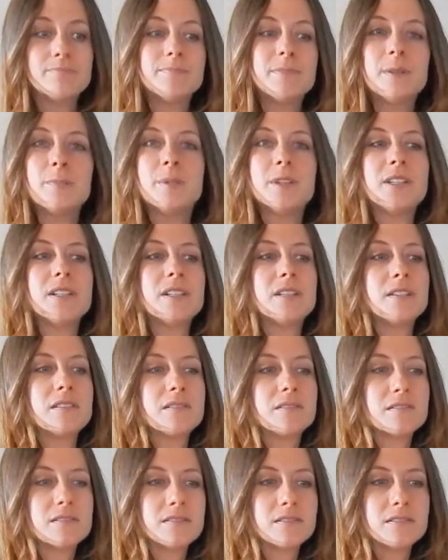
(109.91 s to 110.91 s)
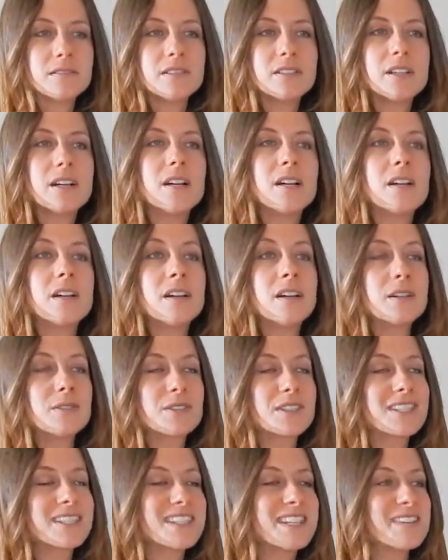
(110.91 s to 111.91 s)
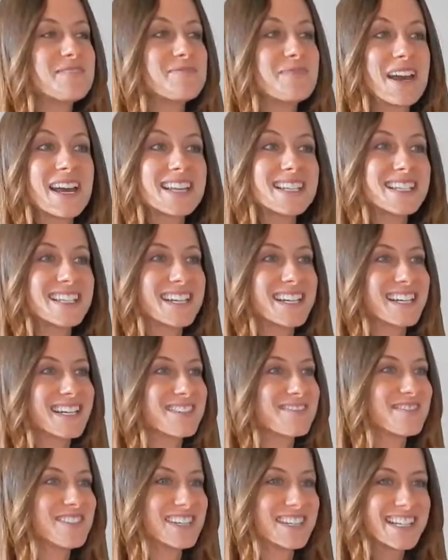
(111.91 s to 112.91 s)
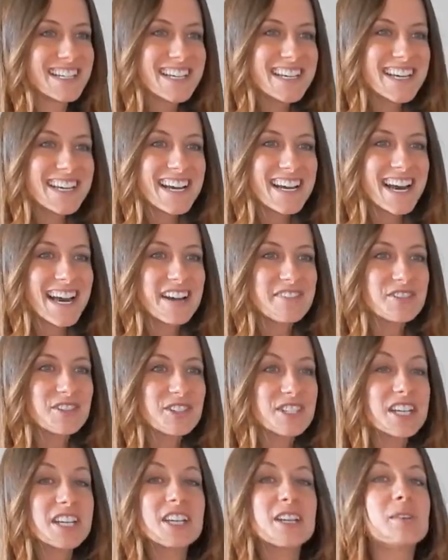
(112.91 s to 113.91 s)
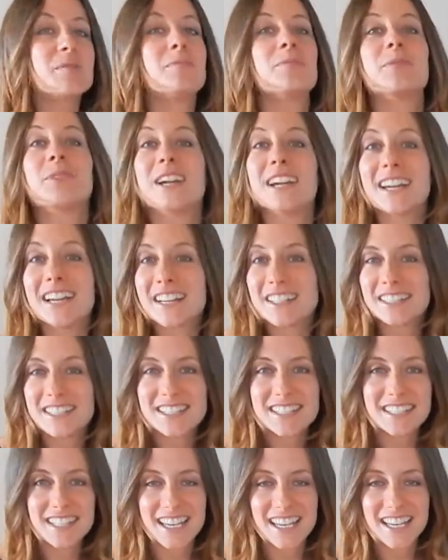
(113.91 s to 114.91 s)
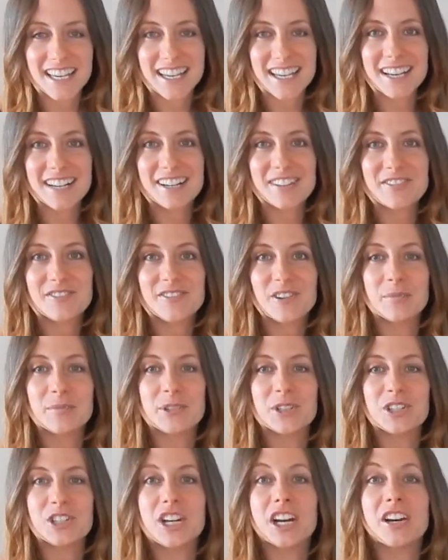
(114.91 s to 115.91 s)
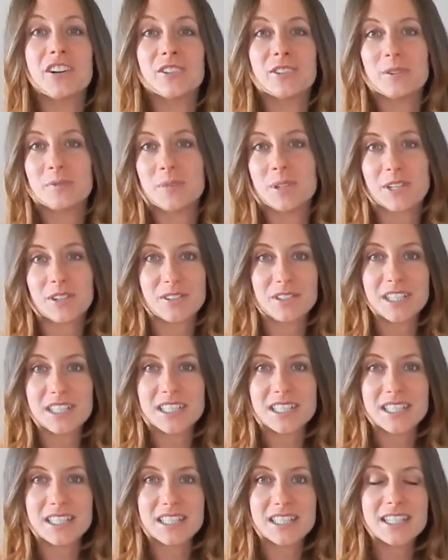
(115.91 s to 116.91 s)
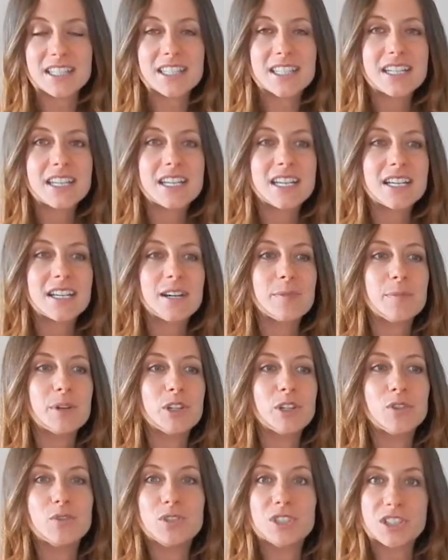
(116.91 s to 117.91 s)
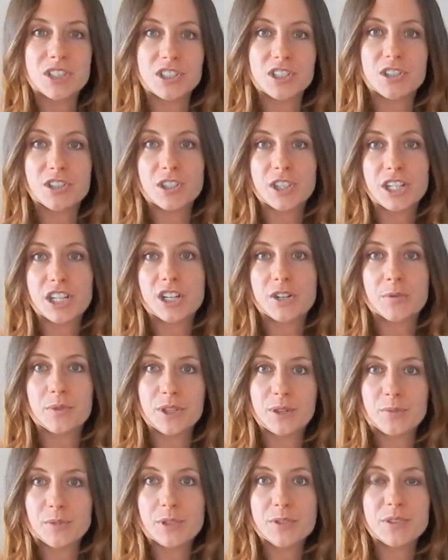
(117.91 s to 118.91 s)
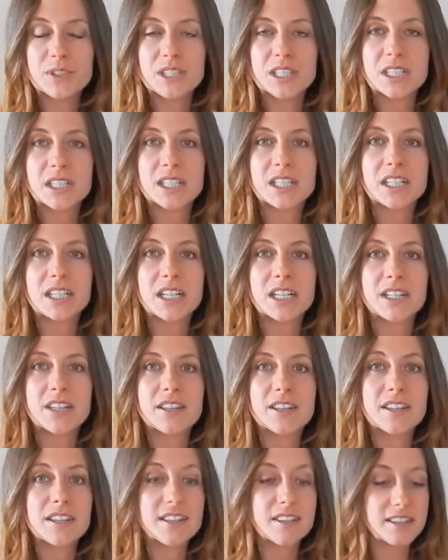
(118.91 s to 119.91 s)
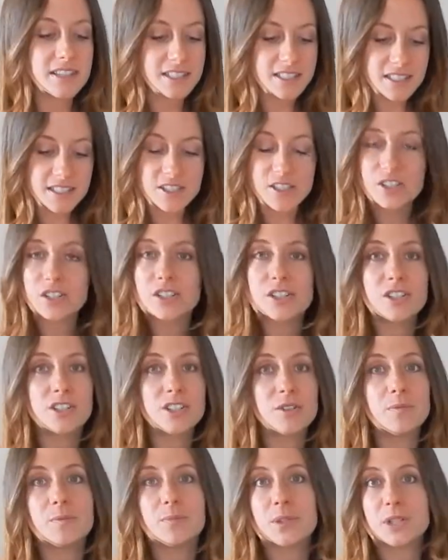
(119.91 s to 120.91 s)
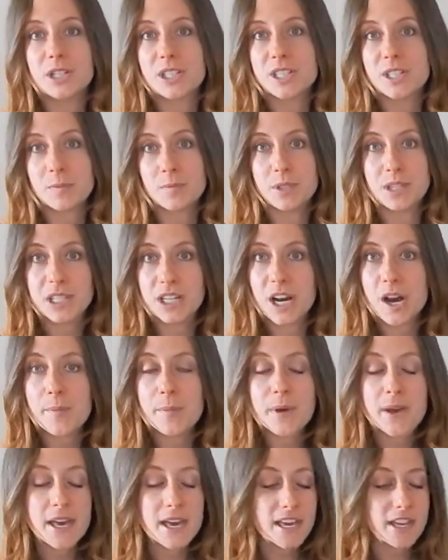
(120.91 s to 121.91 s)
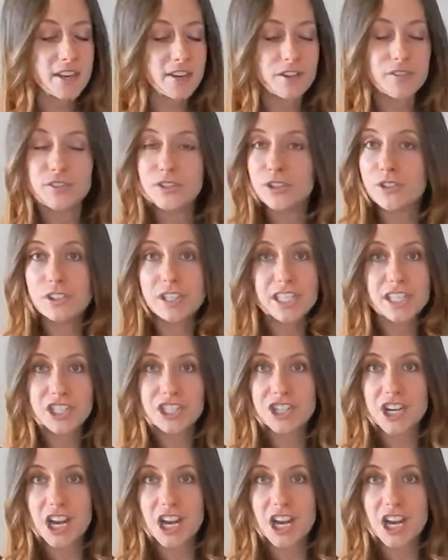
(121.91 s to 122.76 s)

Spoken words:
maybe, I was gonna say abandoning, but after taking a break, let's say, from your childhood piano lessons, but you did learn how to read music, this is a good book to pick up. If you don't like